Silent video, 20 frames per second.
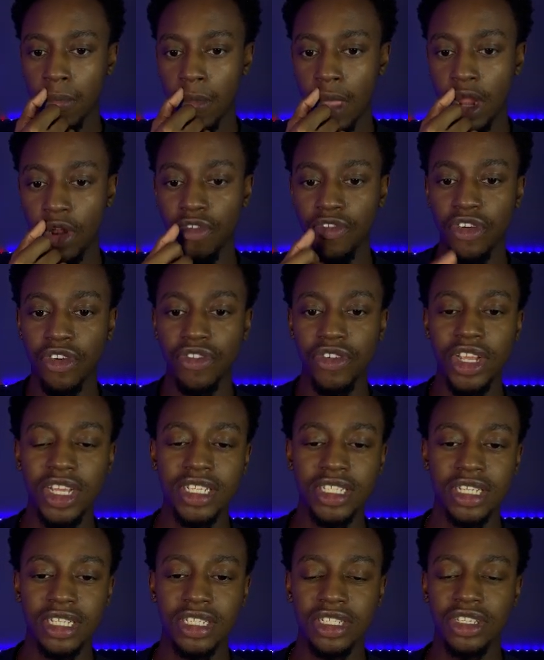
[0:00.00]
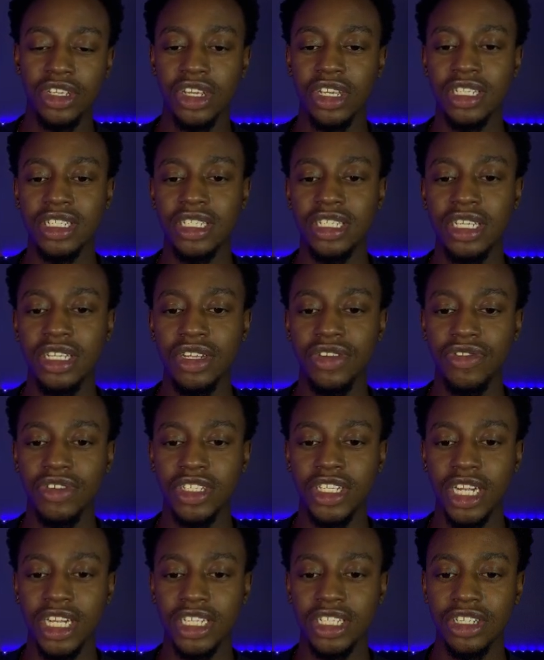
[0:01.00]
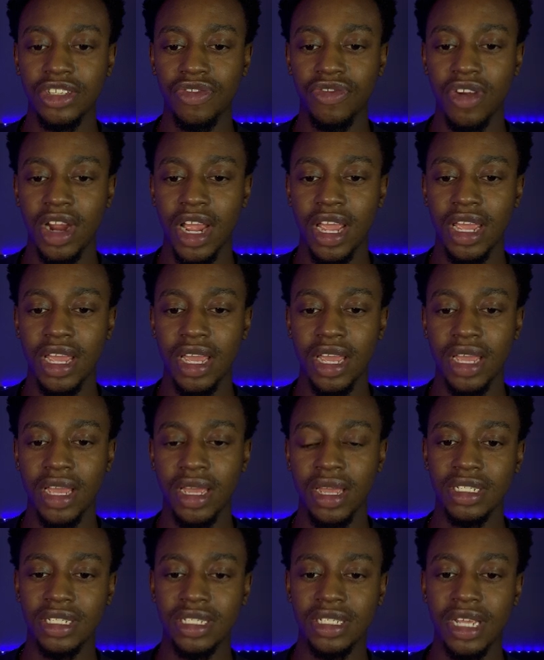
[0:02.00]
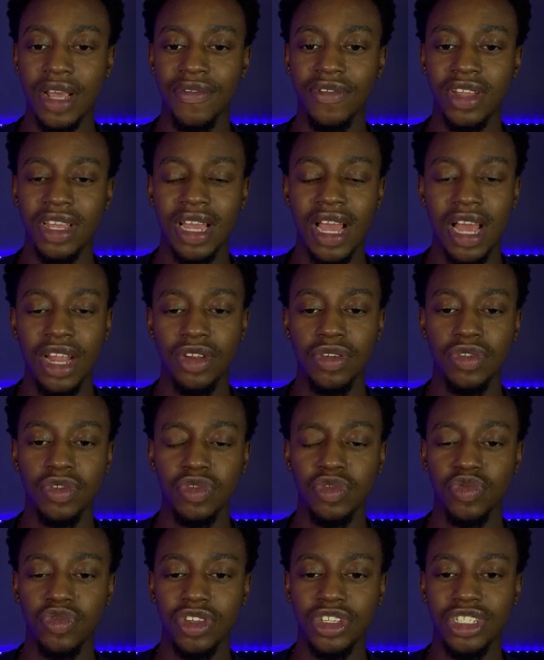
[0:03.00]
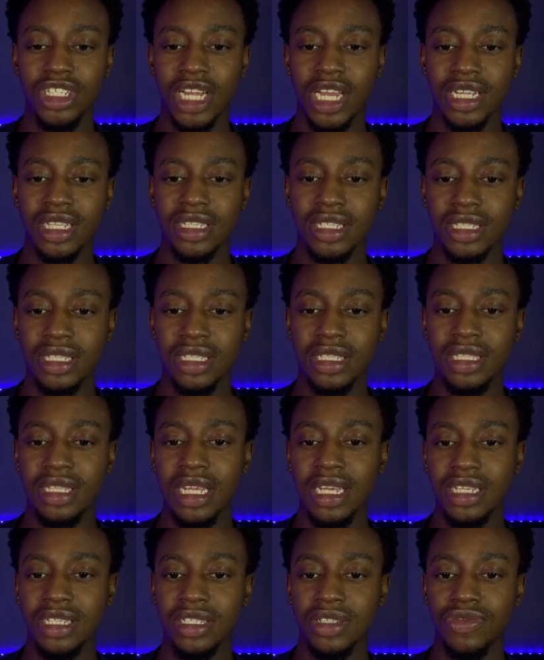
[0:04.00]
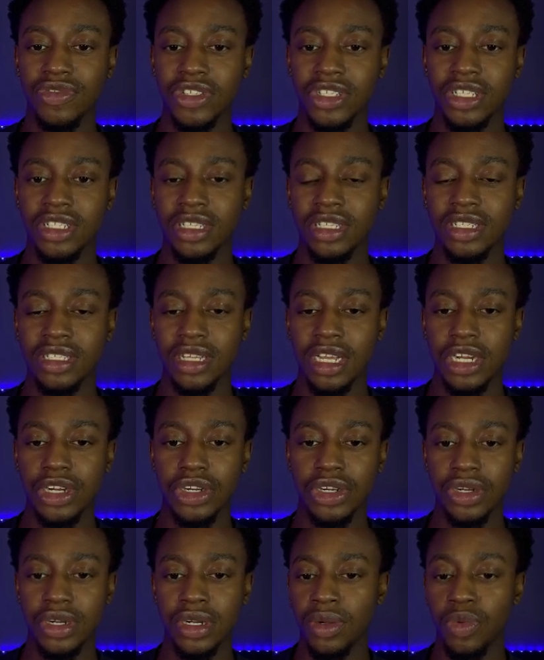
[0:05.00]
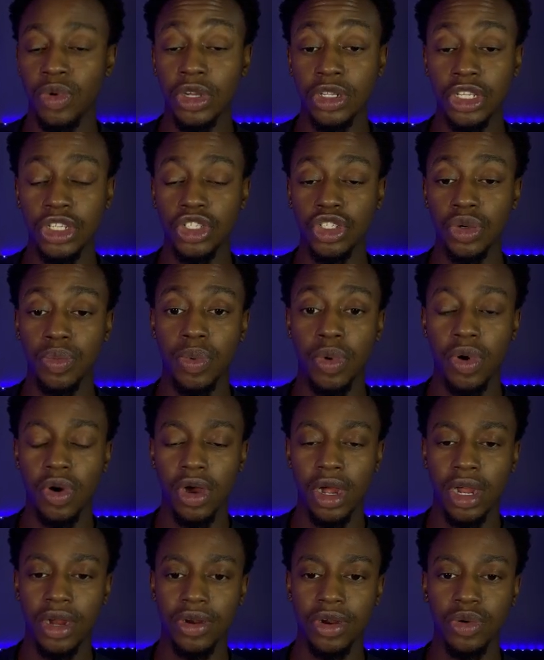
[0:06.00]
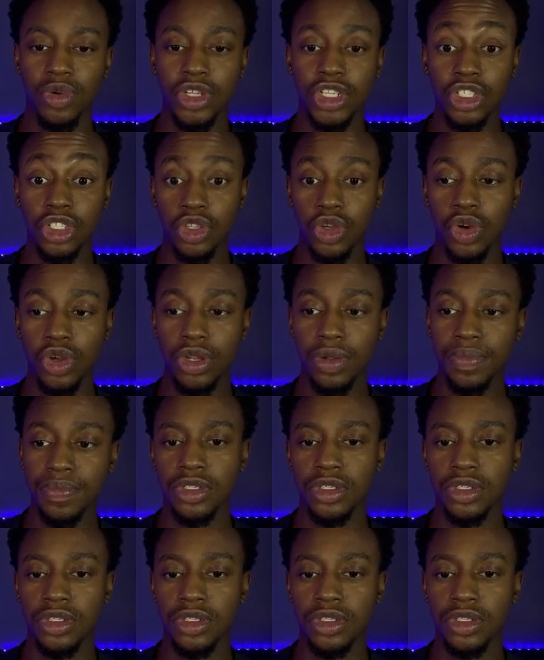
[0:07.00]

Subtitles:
Another reason is you can see the rejection right here. 7 candles reject this resistance area, well, this support area, which is good.